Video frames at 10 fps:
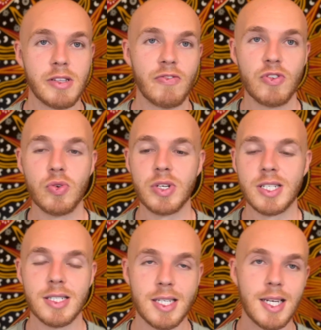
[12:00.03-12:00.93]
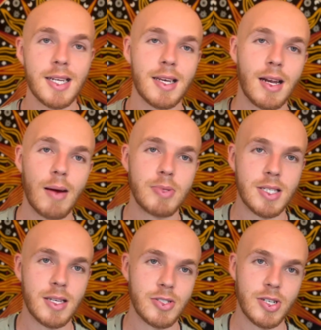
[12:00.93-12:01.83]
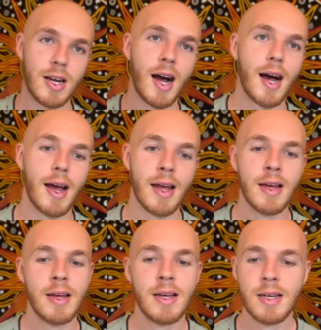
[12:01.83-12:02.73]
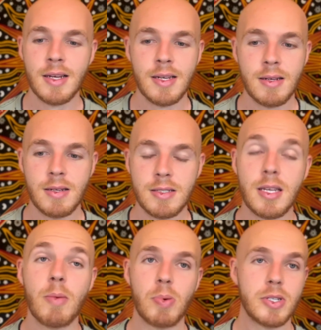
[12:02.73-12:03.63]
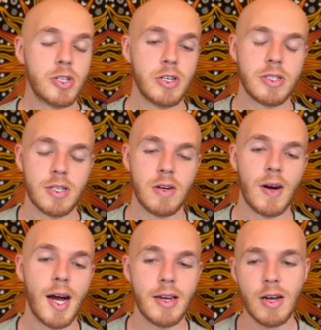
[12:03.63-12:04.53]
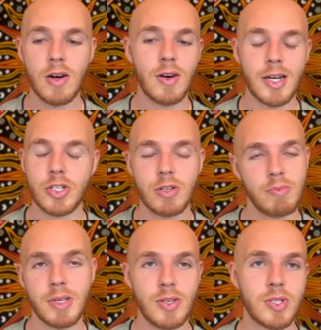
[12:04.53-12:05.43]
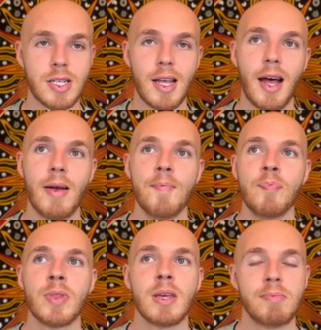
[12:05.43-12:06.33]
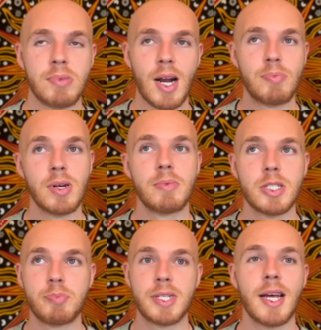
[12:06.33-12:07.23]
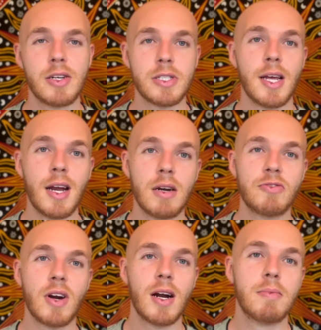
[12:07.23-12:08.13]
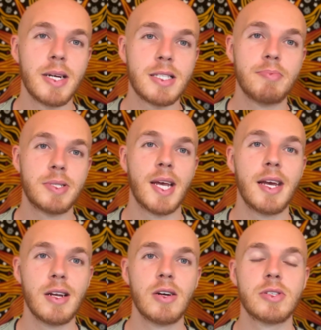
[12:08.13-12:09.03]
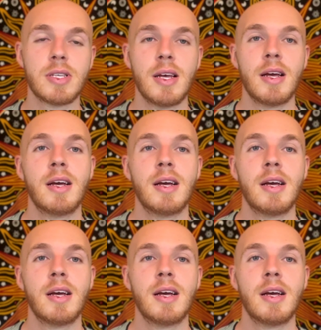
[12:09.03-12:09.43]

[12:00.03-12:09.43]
the food because it's heating it up to such a high temperature. So I know I shouldn't be using that, but I put a bunch of potatoes in the air fryer, made some potatoes